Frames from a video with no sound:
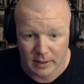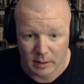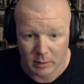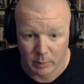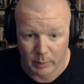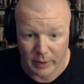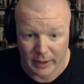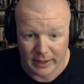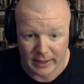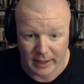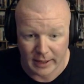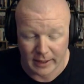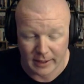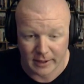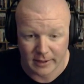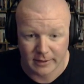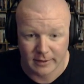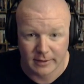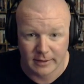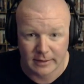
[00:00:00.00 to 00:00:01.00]
But
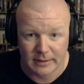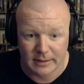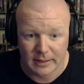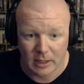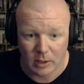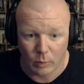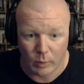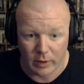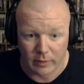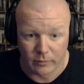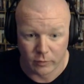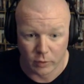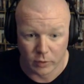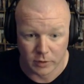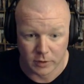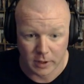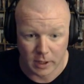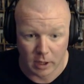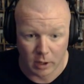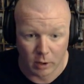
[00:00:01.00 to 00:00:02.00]
wait for
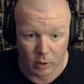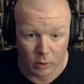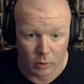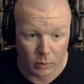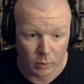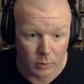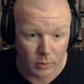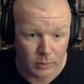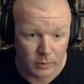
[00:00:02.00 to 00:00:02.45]
it to go.